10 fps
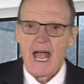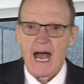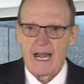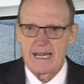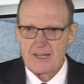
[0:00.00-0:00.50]

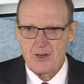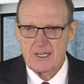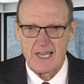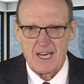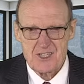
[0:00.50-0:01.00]
On another
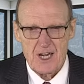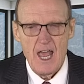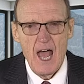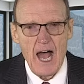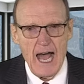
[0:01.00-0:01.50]
occasion,
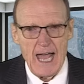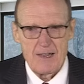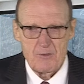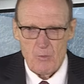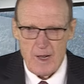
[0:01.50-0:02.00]
I
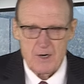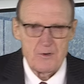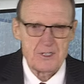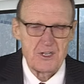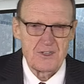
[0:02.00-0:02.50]
went
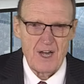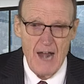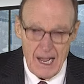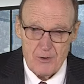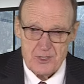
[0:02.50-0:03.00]
over to their
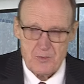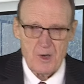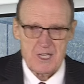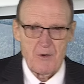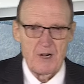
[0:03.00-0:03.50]
house where
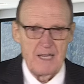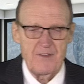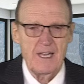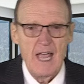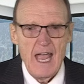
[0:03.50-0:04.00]
they were
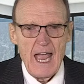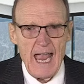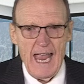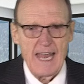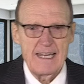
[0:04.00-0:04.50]
living,
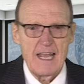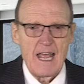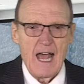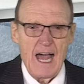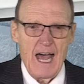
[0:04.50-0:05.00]
and
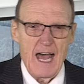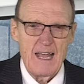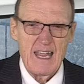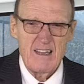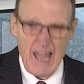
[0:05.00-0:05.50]

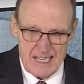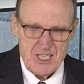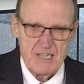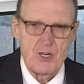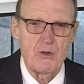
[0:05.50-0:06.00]

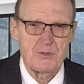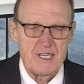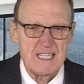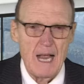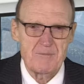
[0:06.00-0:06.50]
actually 2 or 3
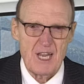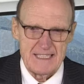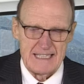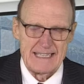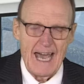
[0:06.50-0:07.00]
times I
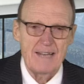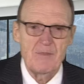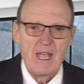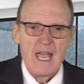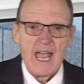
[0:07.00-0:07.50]
did that.
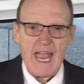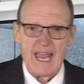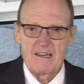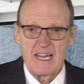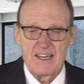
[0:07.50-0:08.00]

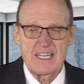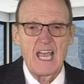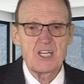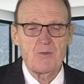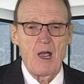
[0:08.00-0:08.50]
And in the
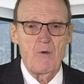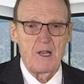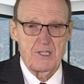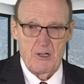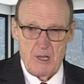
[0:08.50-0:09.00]
case where I
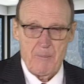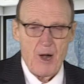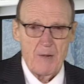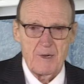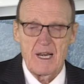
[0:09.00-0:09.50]
went to the
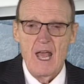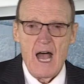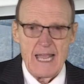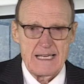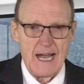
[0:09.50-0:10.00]
apartment,
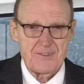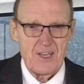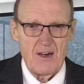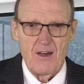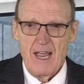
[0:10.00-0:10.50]
I got
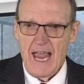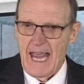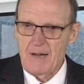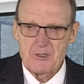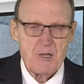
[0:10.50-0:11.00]
there and
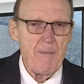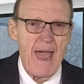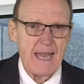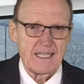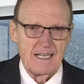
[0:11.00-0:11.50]
it was
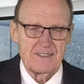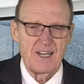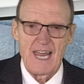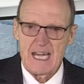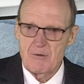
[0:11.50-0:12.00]
immaculate. The
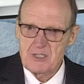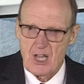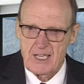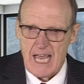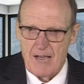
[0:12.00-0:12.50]
lady was
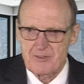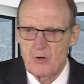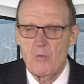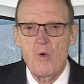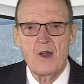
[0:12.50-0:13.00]
looking after it
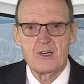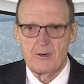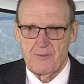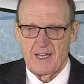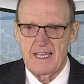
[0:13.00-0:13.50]

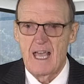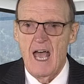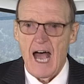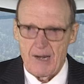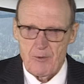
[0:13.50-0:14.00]
wonderfully.
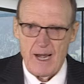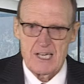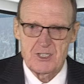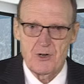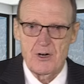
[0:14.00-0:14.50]
I
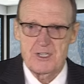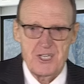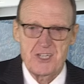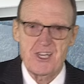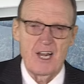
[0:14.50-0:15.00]
rented to her and
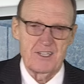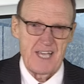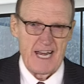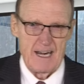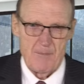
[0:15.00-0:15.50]
she's still a
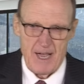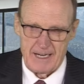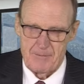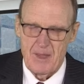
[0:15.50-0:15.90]
tenant of mine.